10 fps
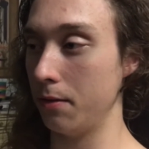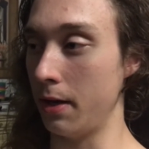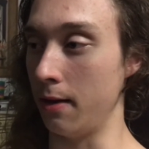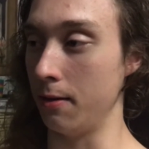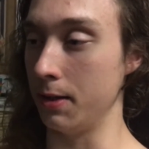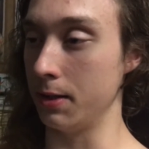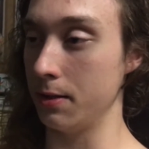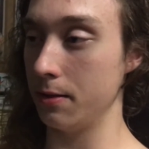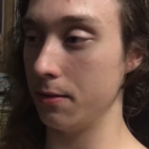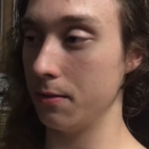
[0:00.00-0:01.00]
And,
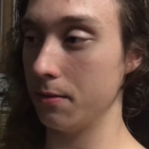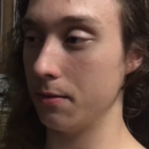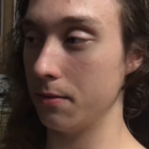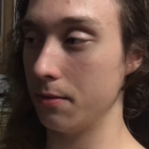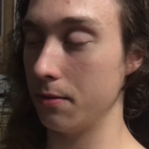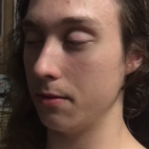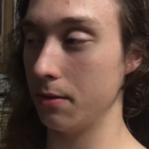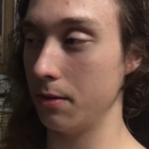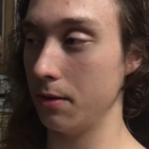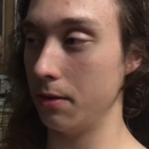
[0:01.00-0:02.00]

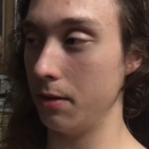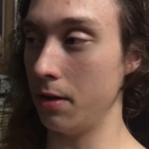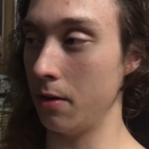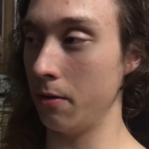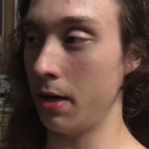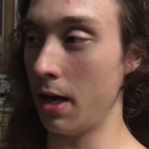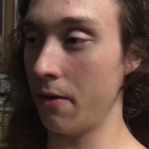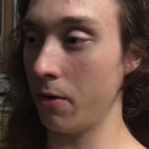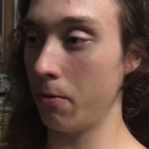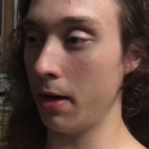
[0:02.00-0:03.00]
in
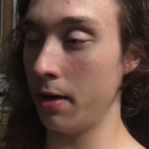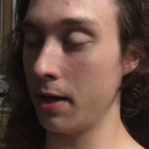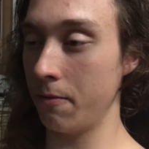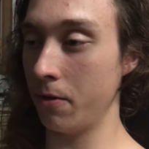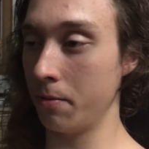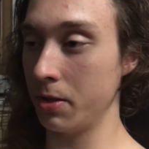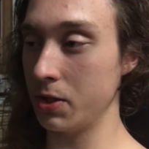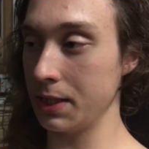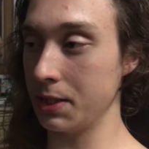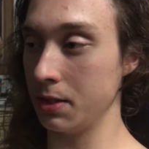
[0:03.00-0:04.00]
every way that film
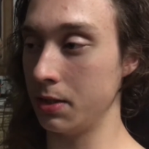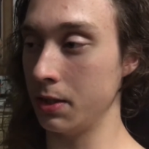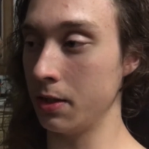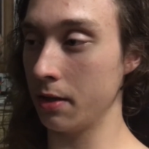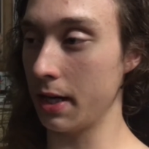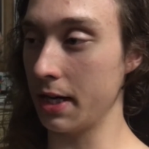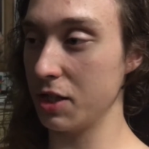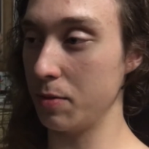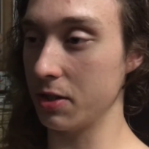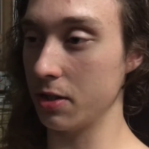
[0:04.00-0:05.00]
addresses the dark
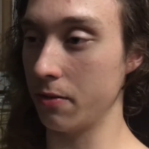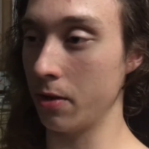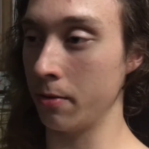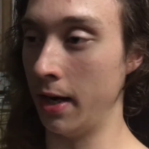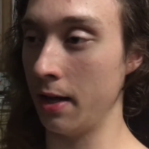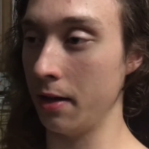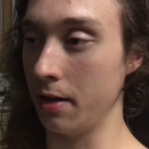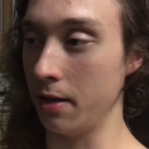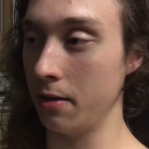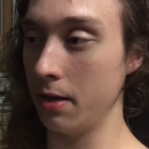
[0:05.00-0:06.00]
aspects of our
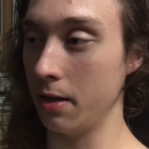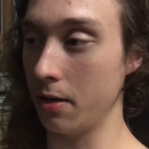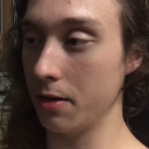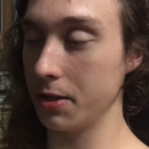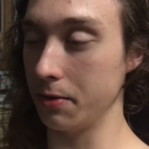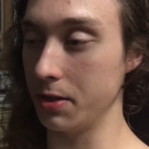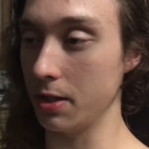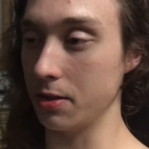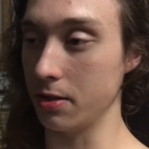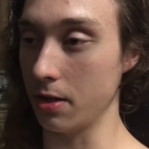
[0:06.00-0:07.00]
reality, and it also
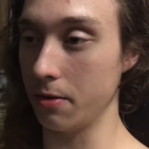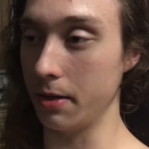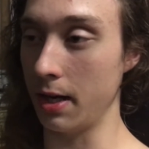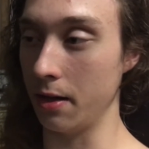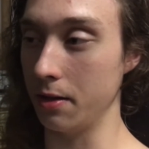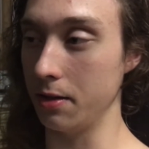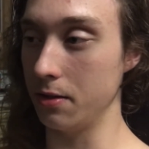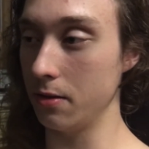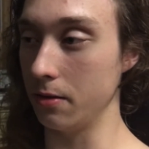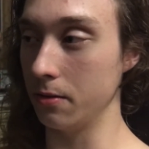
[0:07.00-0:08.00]
addresses our reality
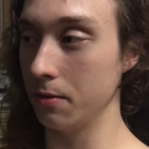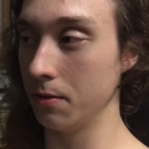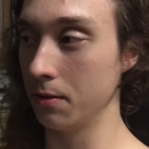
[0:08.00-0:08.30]
too.